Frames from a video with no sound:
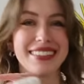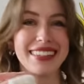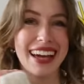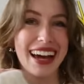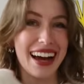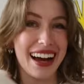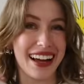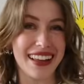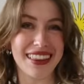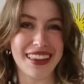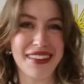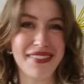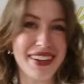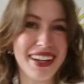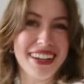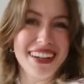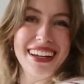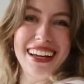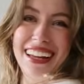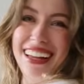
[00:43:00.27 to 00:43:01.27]
yeah, I love
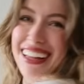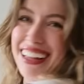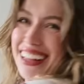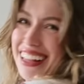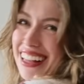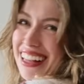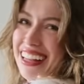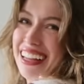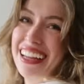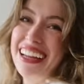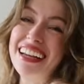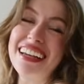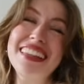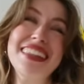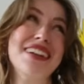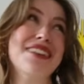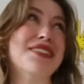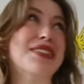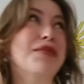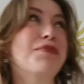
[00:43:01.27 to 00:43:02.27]
it.
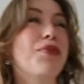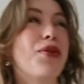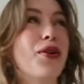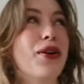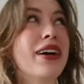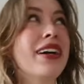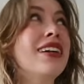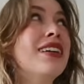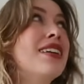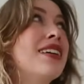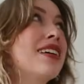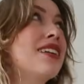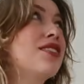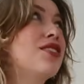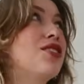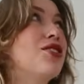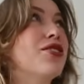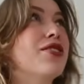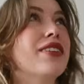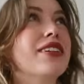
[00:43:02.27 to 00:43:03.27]
There was a point
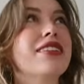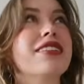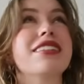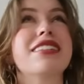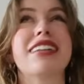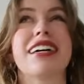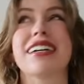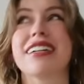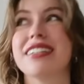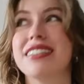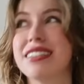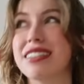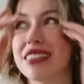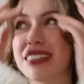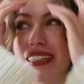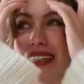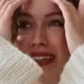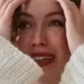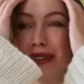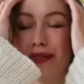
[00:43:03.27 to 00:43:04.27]
during the second
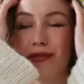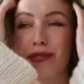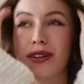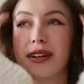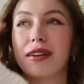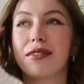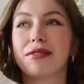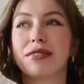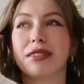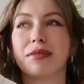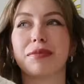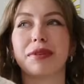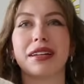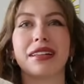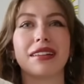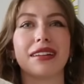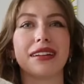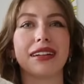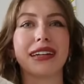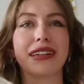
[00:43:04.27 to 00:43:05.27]
sleeve where I was a
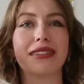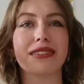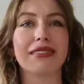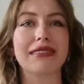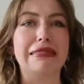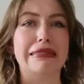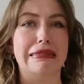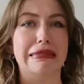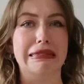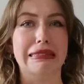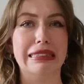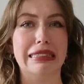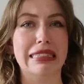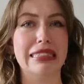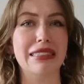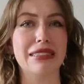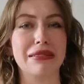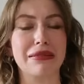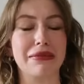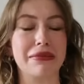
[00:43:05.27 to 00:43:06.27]
bit like,
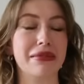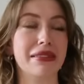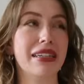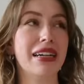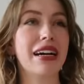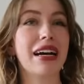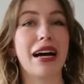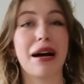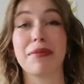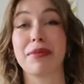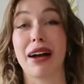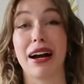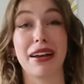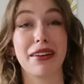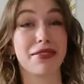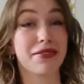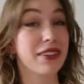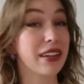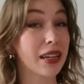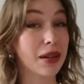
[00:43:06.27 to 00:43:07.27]
oh, I'm kind
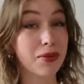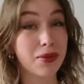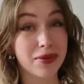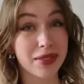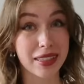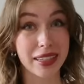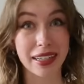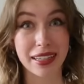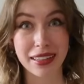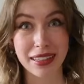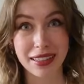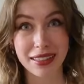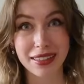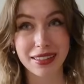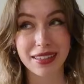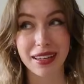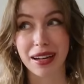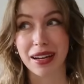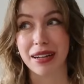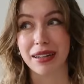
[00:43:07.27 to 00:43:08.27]
of fed up of seeing this.
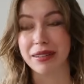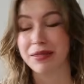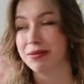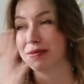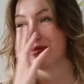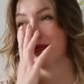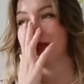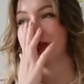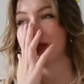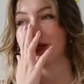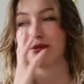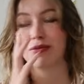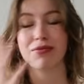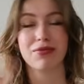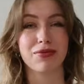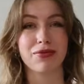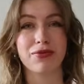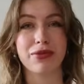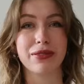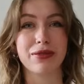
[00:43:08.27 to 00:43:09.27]
I don't
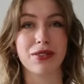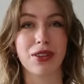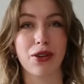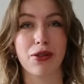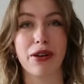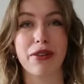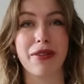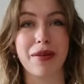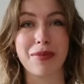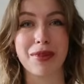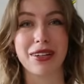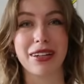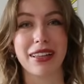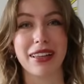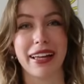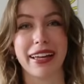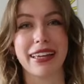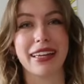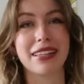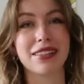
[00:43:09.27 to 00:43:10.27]
know if I'm gonna
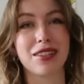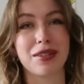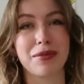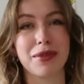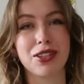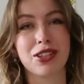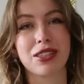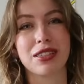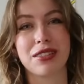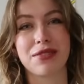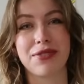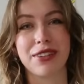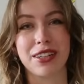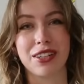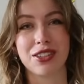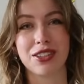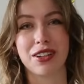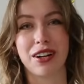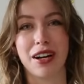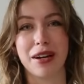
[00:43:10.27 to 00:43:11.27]
like it so much as a
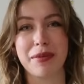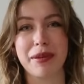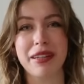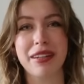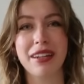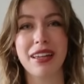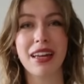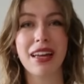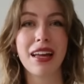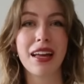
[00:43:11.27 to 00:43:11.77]
finished garment,